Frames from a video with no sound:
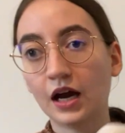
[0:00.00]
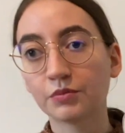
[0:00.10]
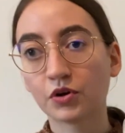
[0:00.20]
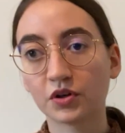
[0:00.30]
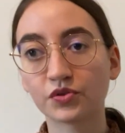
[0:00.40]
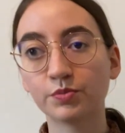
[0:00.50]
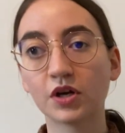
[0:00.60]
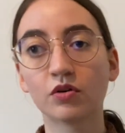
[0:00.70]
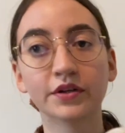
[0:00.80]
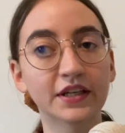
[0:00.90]
going to be
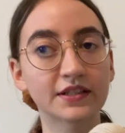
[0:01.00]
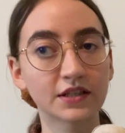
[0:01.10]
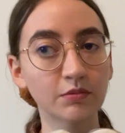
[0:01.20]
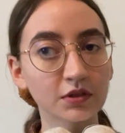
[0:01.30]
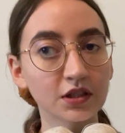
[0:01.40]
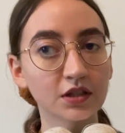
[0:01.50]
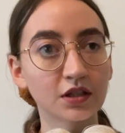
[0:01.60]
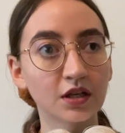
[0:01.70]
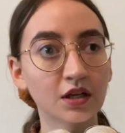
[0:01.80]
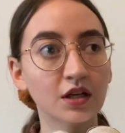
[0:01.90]
holding it double.
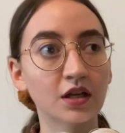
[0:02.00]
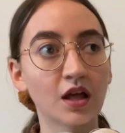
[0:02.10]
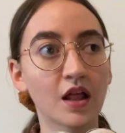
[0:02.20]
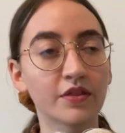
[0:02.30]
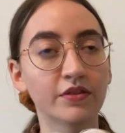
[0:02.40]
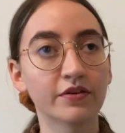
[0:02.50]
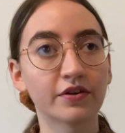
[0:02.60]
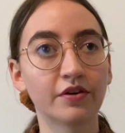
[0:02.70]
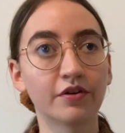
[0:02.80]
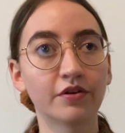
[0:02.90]

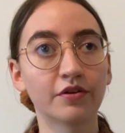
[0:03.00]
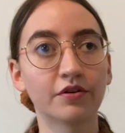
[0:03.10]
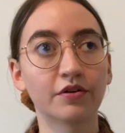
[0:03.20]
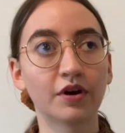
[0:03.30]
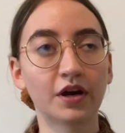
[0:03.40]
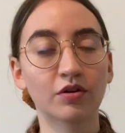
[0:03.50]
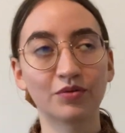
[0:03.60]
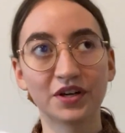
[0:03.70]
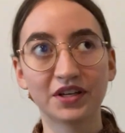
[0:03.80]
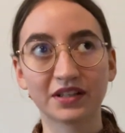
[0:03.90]
I
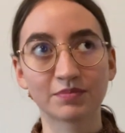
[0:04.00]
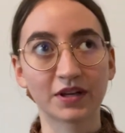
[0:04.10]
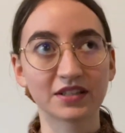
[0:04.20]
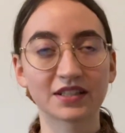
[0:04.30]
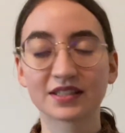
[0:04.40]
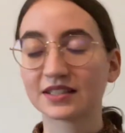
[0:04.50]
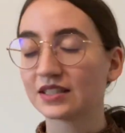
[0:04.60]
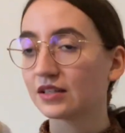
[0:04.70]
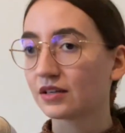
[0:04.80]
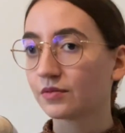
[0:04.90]
already explained this.
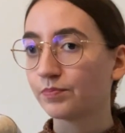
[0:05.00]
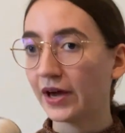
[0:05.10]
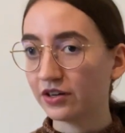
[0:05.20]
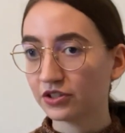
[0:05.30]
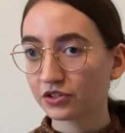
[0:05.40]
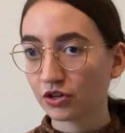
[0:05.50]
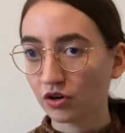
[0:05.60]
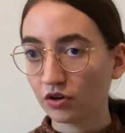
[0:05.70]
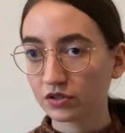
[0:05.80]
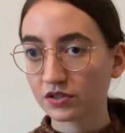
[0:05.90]
The pattern
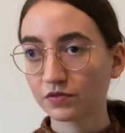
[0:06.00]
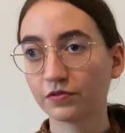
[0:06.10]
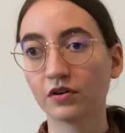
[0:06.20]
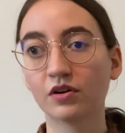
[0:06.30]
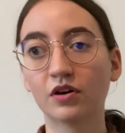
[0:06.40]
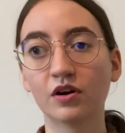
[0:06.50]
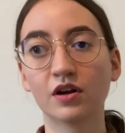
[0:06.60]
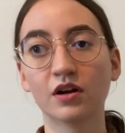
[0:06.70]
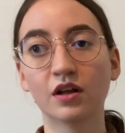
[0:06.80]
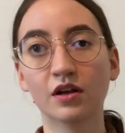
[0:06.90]
calls for
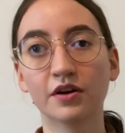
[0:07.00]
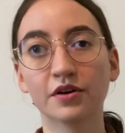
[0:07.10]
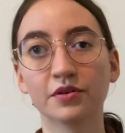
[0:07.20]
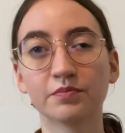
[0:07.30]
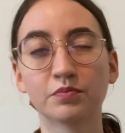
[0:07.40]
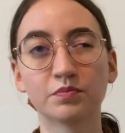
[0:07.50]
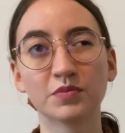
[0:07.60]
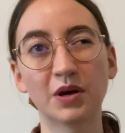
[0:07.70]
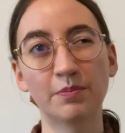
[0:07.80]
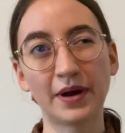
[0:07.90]

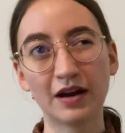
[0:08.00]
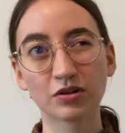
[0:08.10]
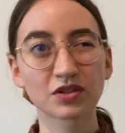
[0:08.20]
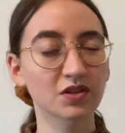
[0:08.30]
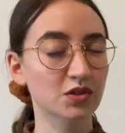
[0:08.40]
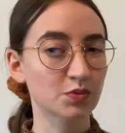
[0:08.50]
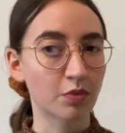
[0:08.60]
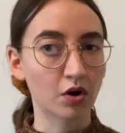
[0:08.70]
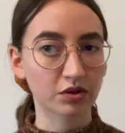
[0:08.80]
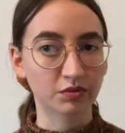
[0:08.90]
about
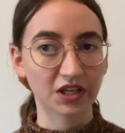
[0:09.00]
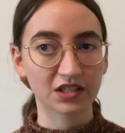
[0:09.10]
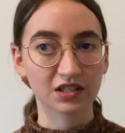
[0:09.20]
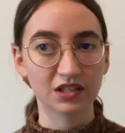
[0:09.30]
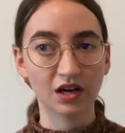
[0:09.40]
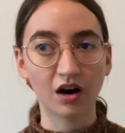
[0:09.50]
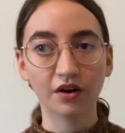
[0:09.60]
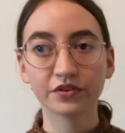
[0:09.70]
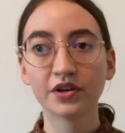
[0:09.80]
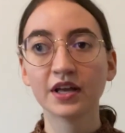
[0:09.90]
sport weight
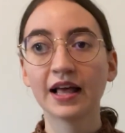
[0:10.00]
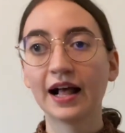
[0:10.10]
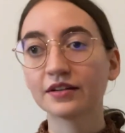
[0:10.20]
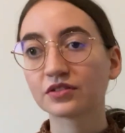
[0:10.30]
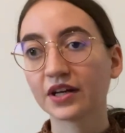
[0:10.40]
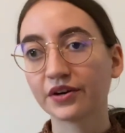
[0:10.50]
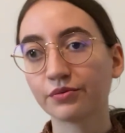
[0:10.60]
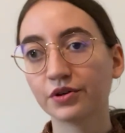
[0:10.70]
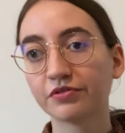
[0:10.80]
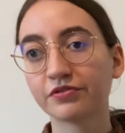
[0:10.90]
yarn had together
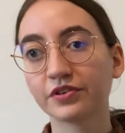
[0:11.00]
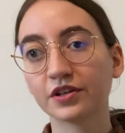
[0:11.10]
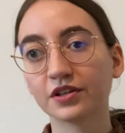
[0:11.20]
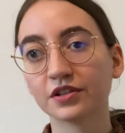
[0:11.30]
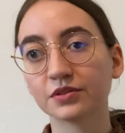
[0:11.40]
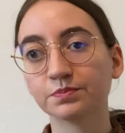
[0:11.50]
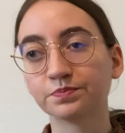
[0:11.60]
with a